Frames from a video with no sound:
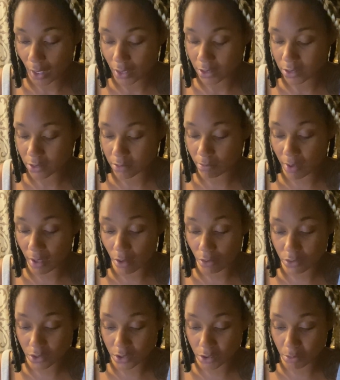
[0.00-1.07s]

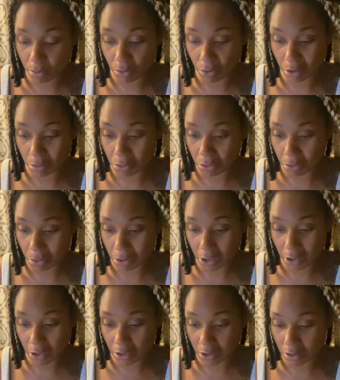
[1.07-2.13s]
smells deplorable.
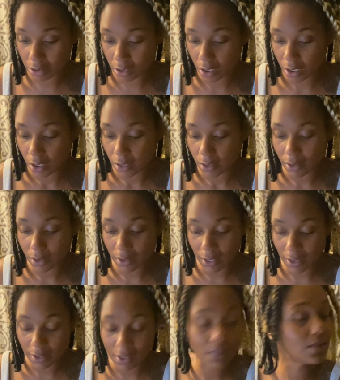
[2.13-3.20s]
Okay, they
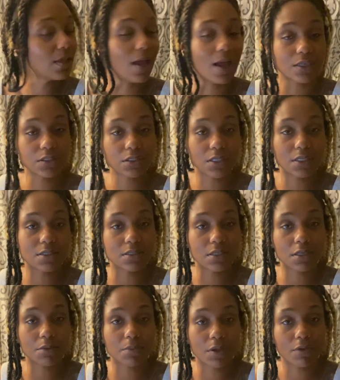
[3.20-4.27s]
need to actually
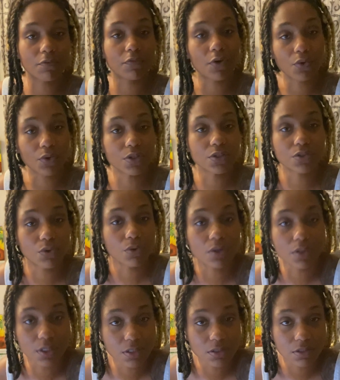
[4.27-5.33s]
instead of being focused
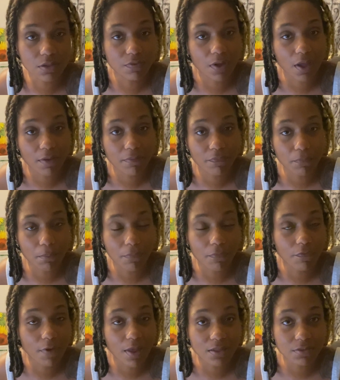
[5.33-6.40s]
on this divine
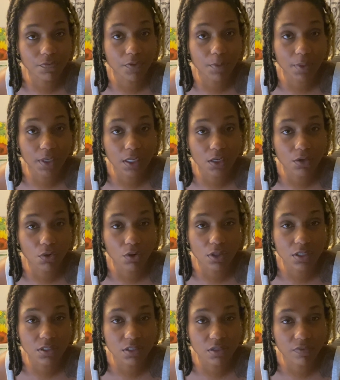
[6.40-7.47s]
feminine or
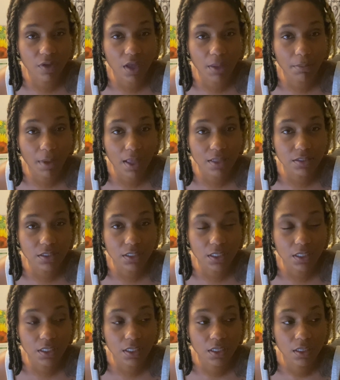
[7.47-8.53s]
this divine
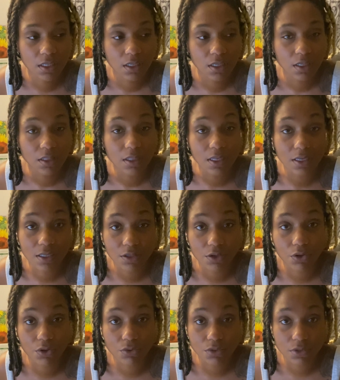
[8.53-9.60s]
masculine, they need to
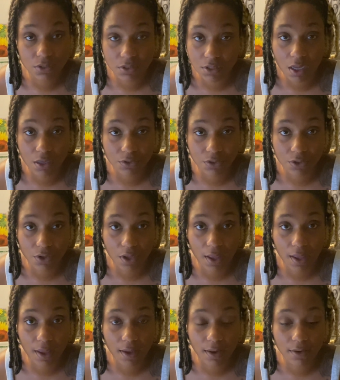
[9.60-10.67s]
go to the doctor
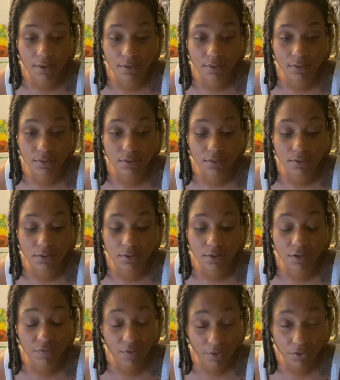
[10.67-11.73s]
and
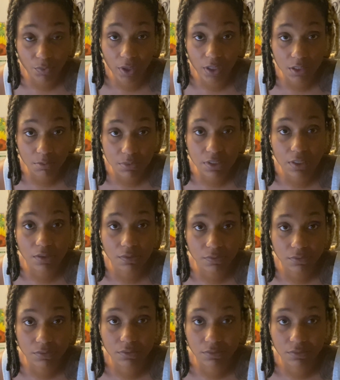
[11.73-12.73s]
evaluate themselves.